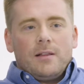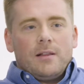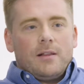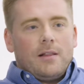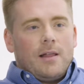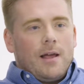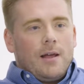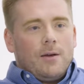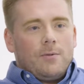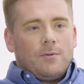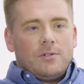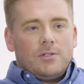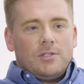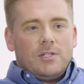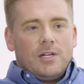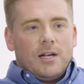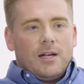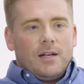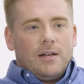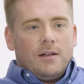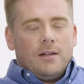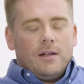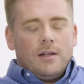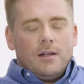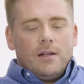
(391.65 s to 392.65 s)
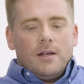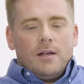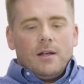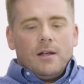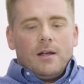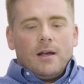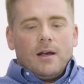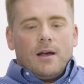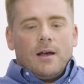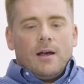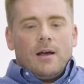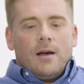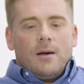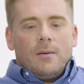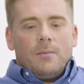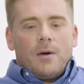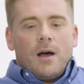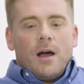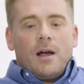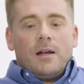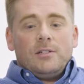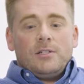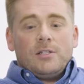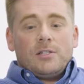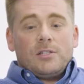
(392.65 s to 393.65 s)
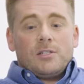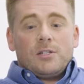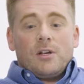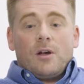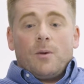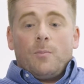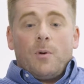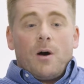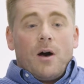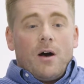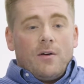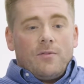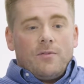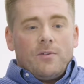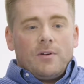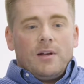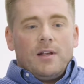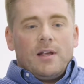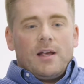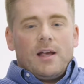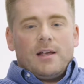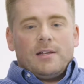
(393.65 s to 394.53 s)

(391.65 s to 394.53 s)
the language yet, I just saw poverty.